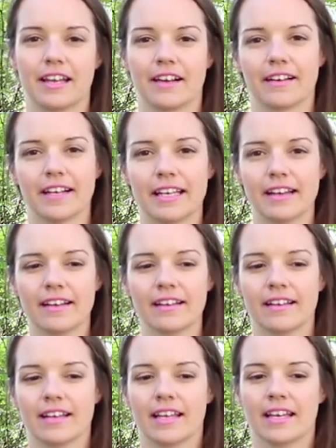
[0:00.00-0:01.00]
area.
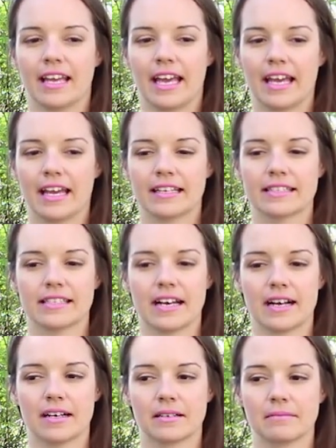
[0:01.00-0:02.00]
And
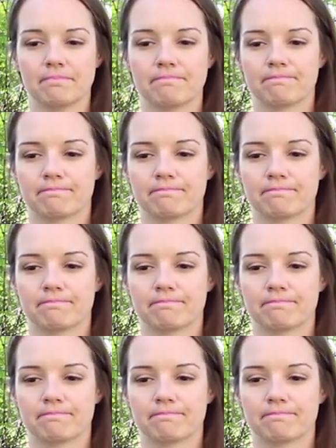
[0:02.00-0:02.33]
um,